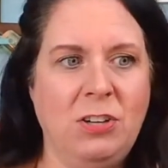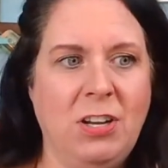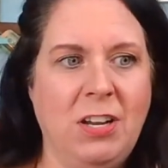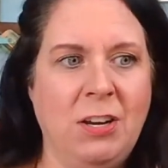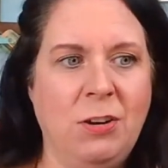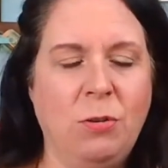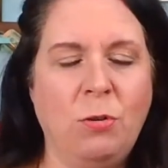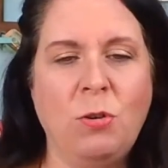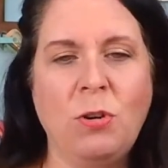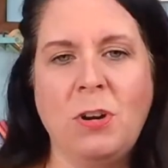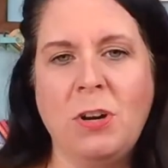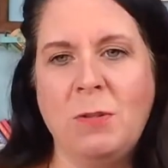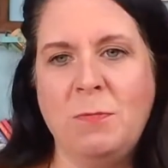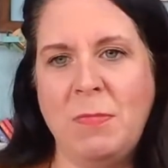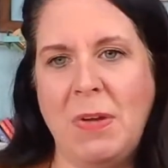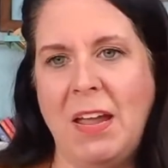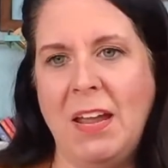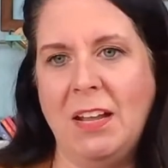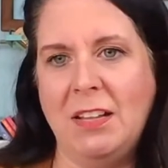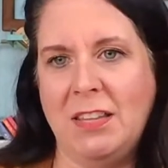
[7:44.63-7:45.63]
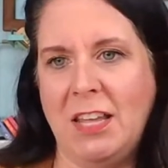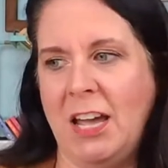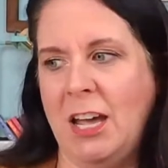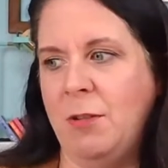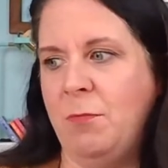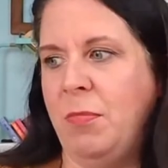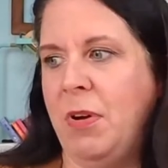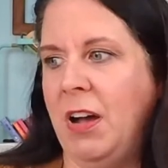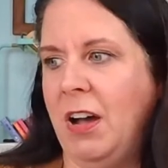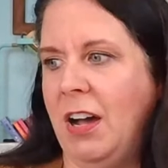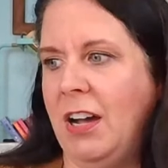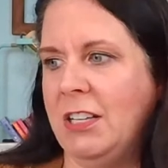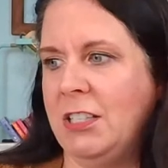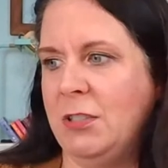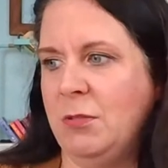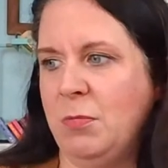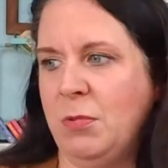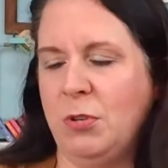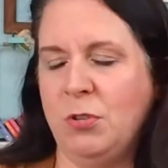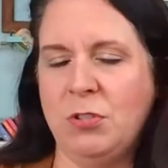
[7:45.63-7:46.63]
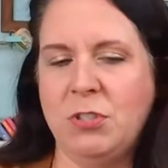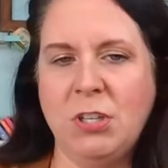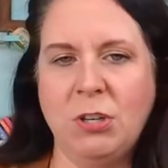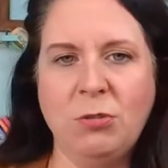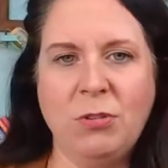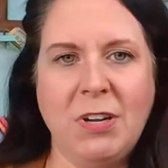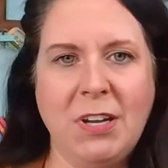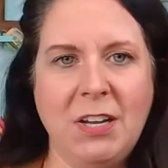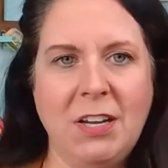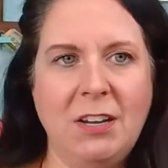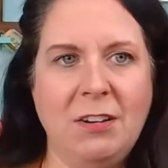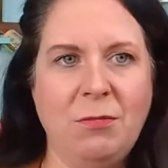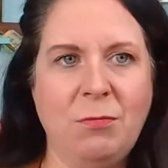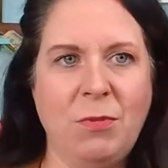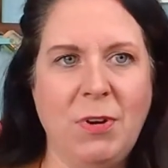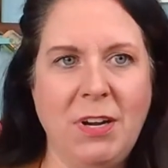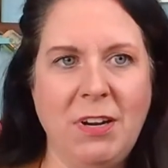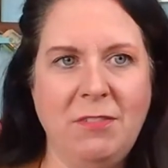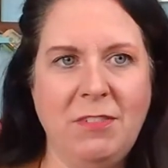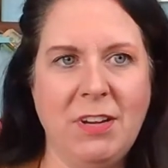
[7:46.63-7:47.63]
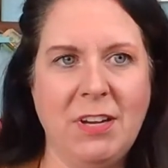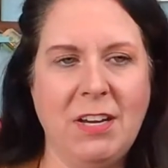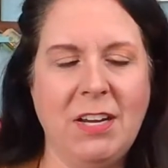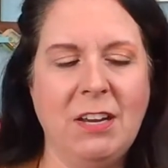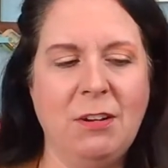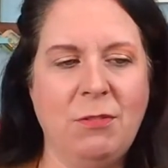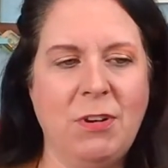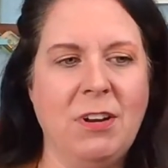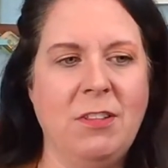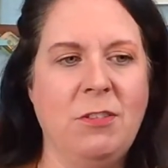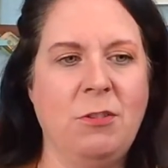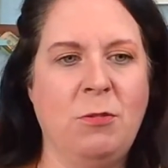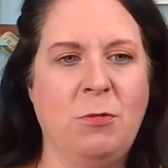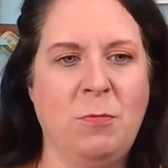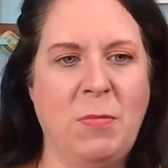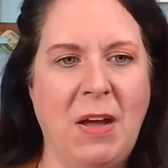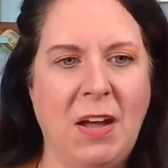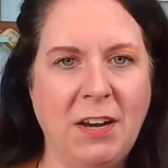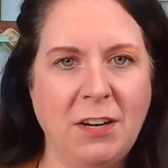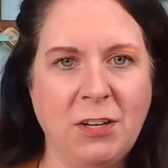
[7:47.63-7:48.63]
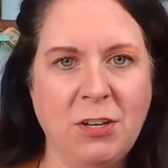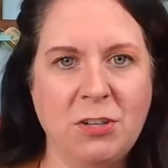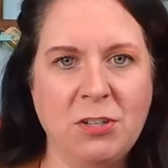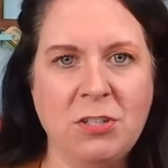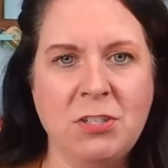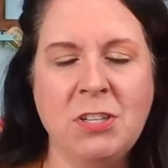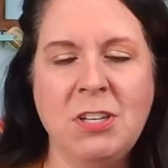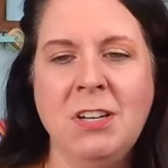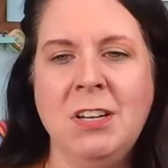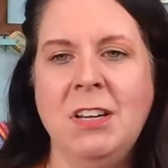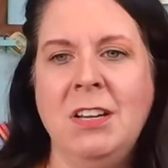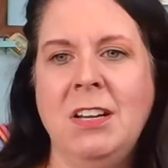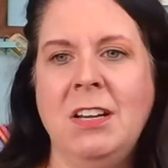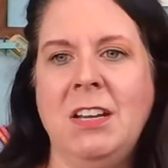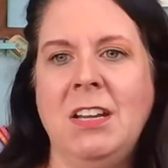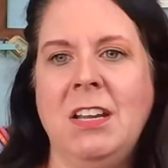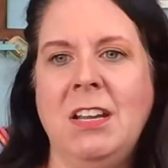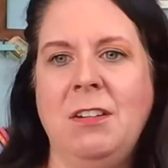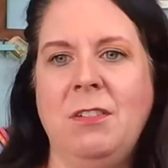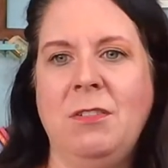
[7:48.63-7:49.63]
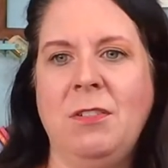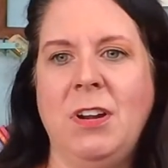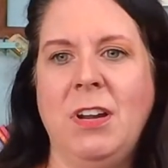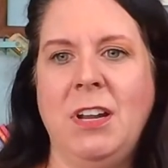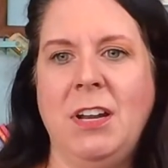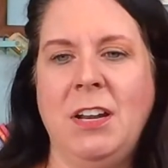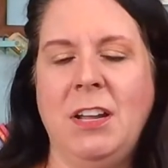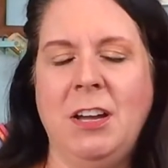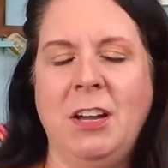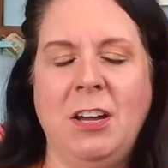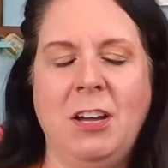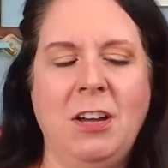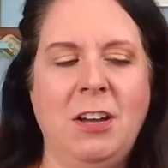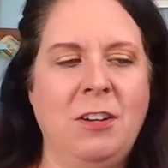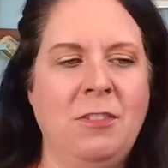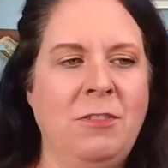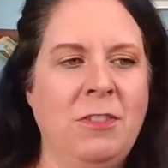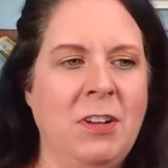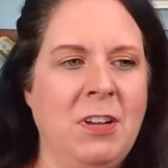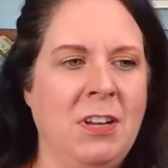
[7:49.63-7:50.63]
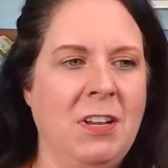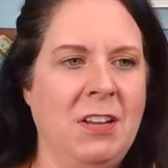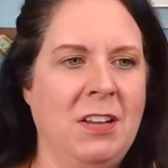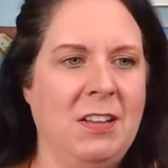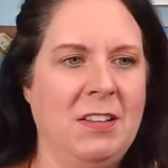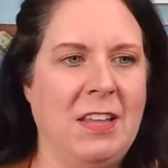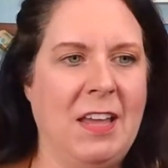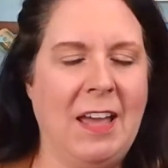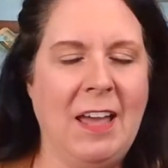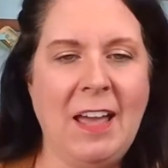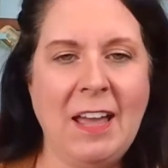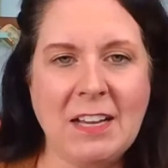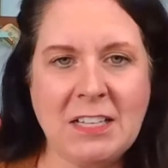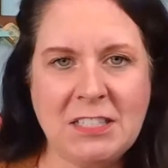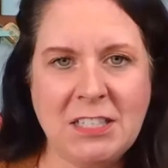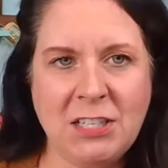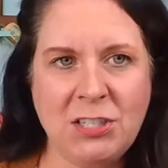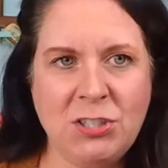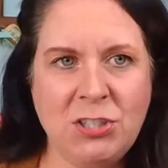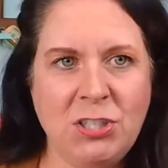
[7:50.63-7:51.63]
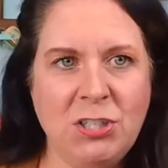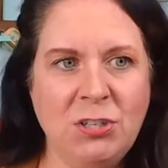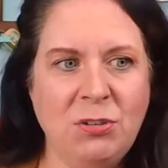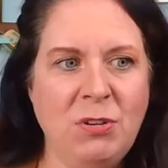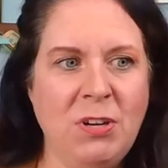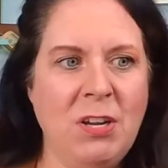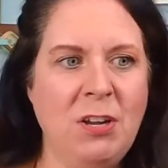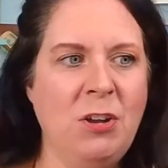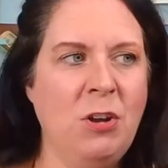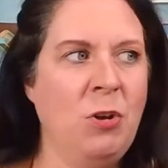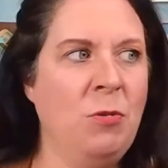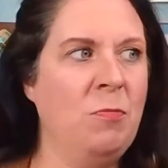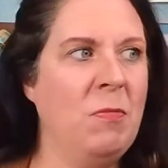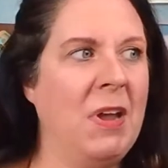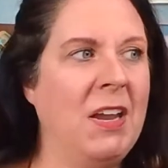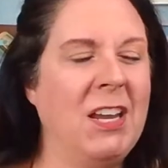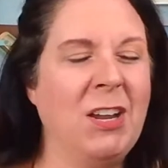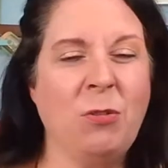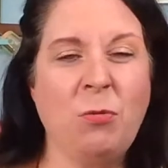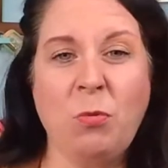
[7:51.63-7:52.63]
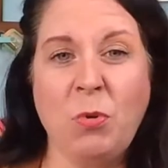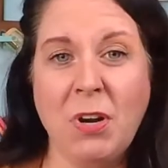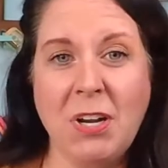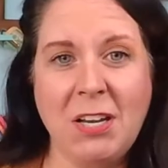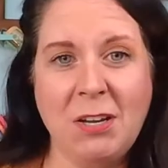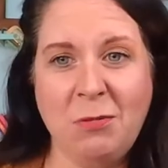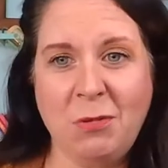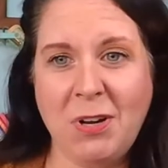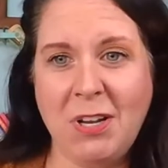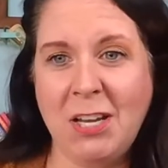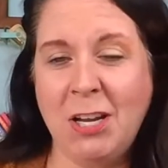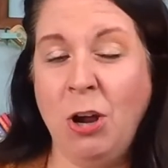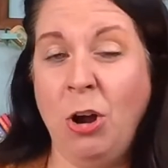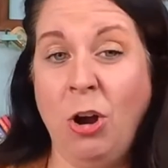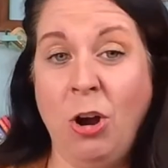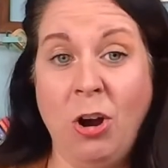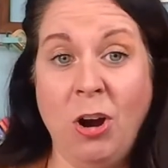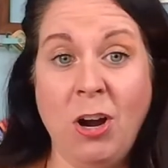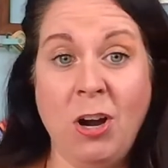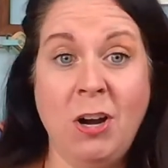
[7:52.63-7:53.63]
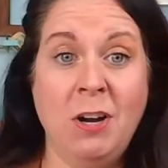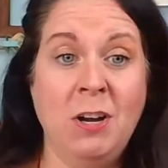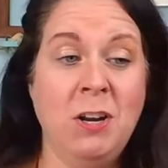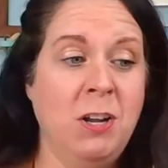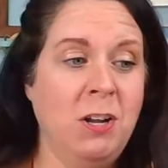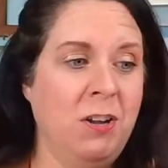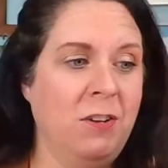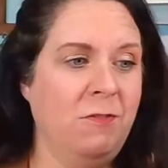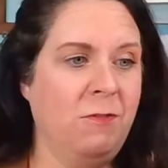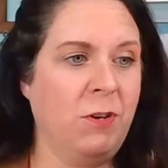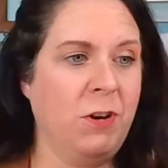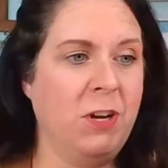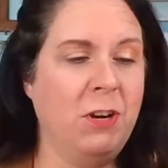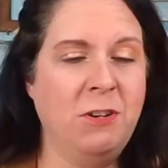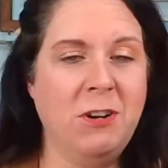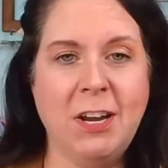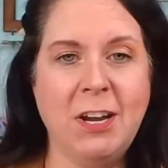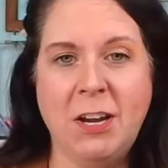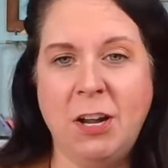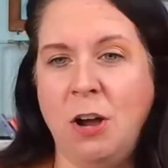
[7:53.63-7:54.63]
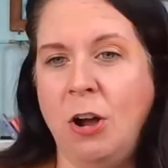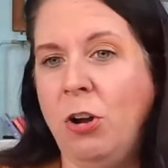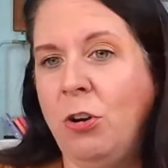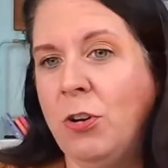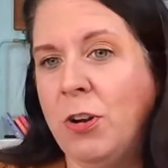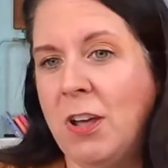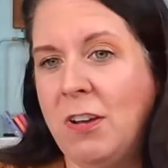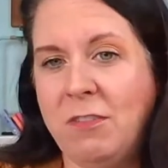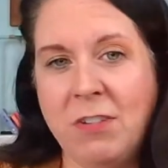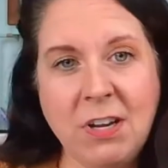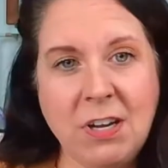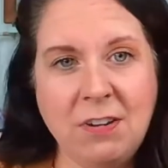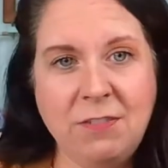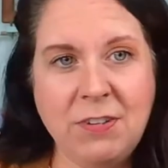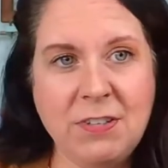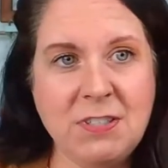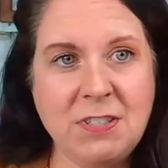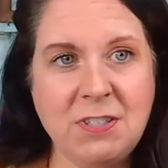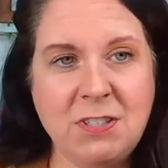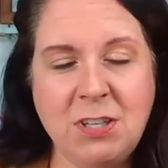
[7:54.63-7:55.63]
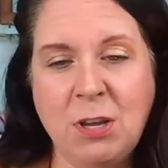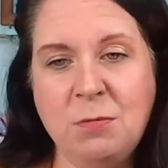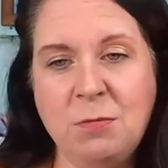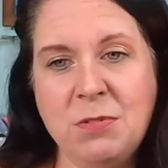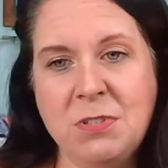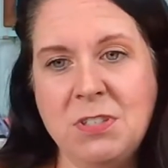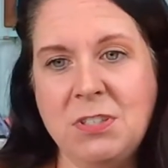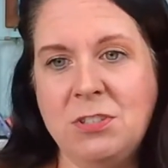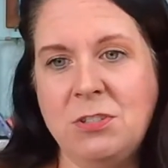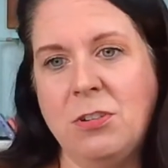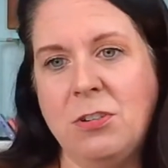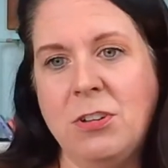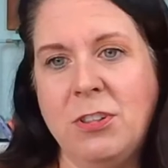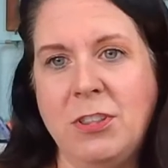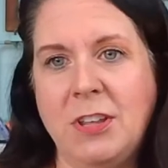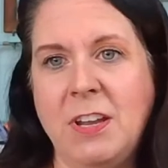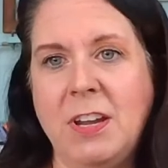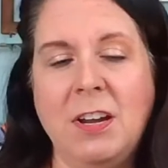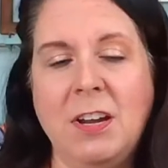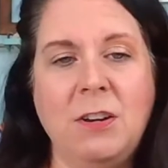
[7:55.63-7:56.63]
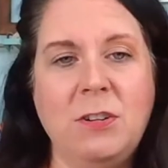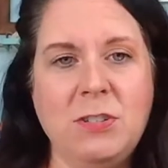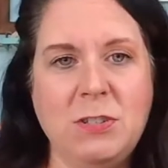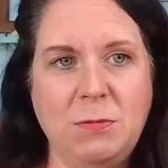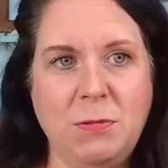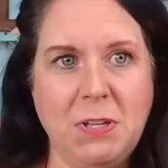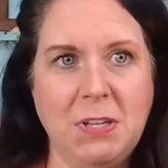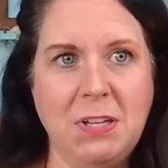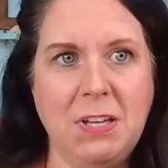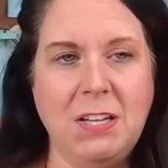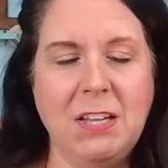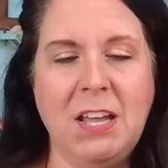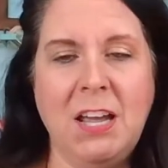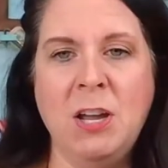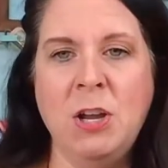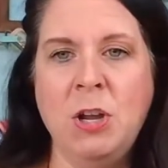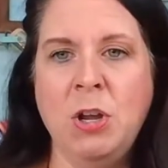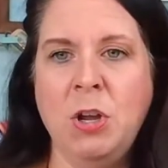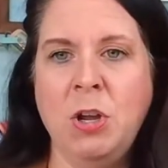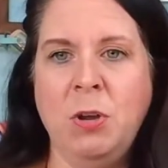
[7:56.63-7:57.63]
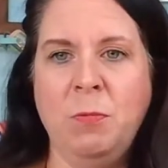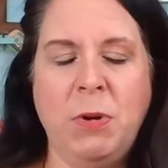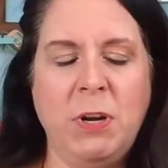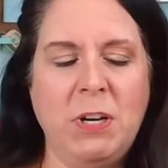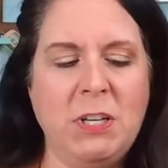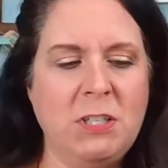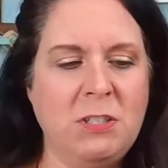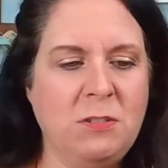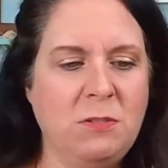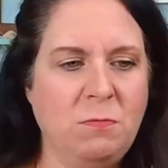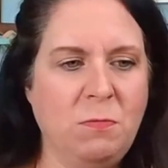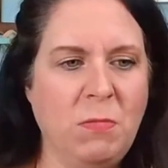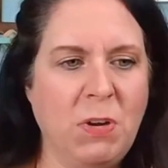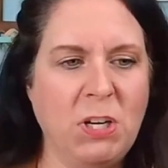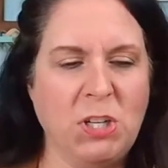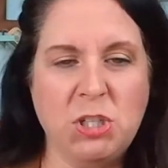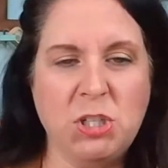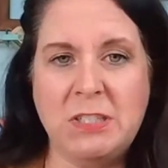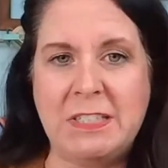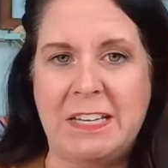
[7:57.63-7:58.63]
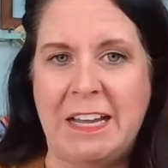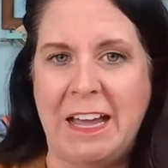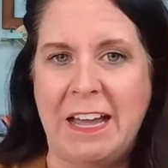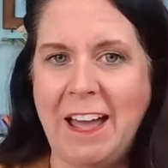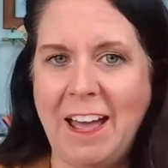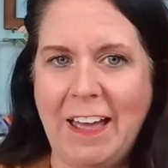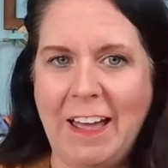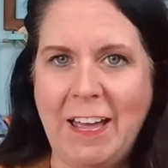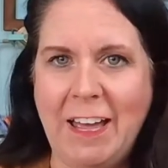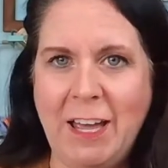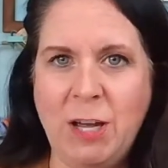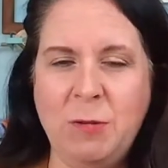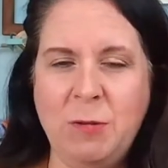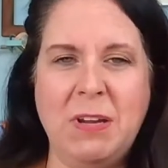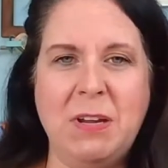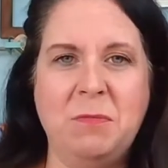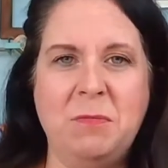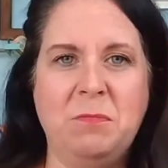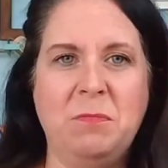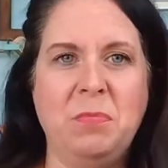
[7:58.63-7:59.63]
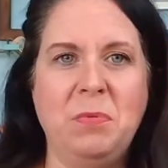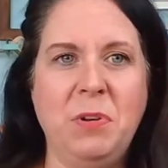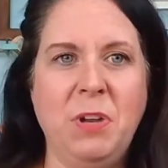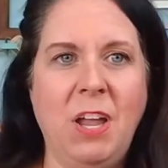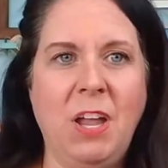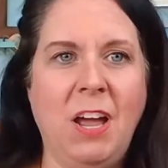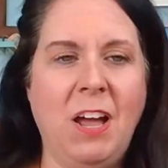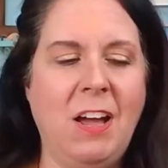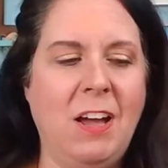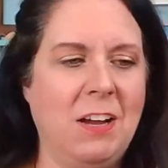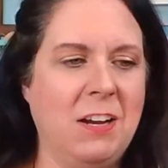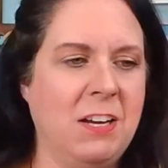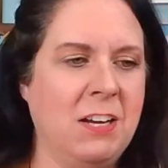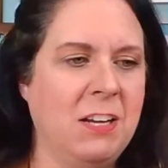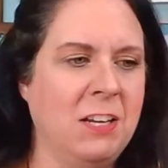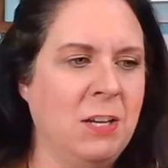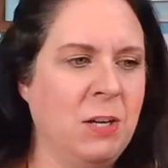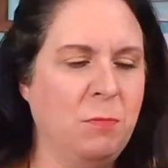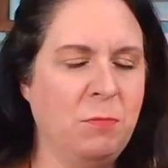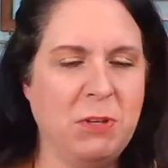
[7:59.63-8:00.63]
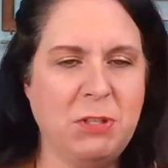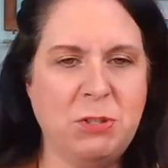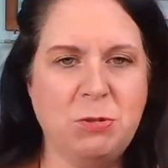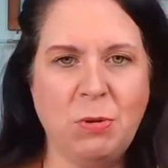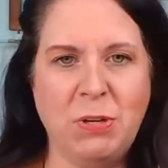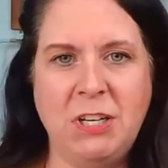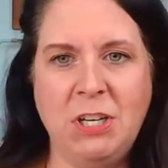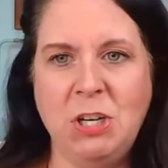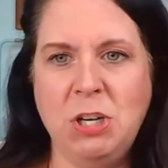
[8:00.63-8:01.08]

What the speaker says: in order to make that possible. So get rid of it. Get rid of the reminders. Get rid of the access to it. Make it really, really hard for you to get a hold of it if it's a substance or a thing or something like that. Put as much time and block between